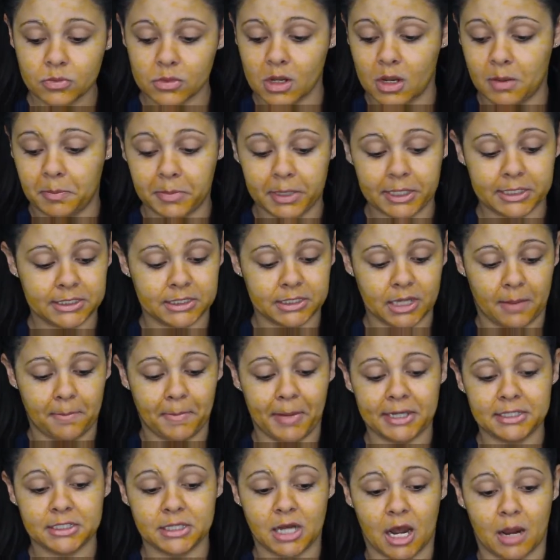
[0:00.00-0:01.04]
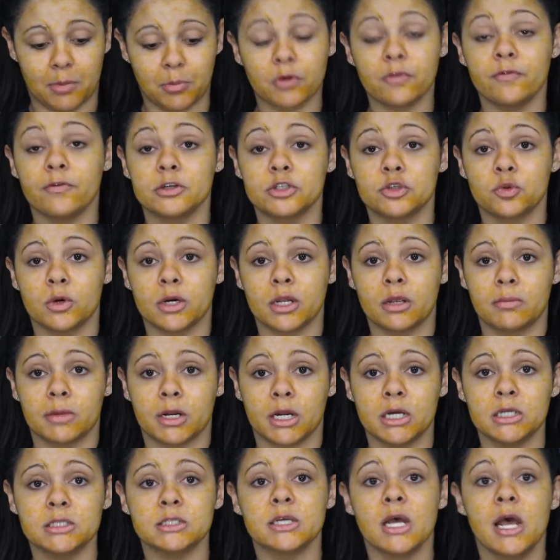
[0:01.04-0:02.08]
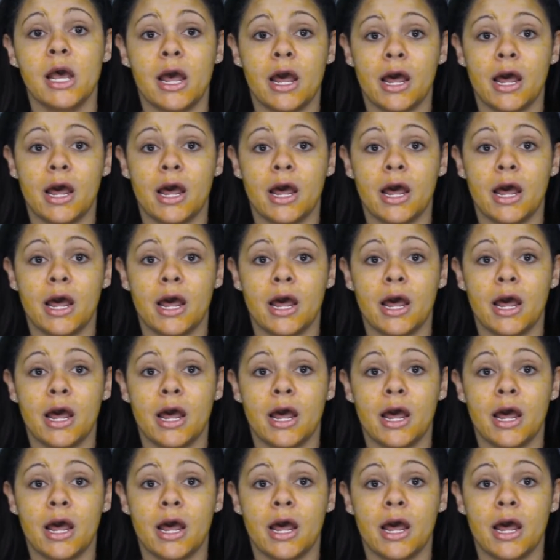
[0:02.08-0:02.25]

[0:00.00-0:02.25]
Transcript: I'm going to set my timer for twenty minutes,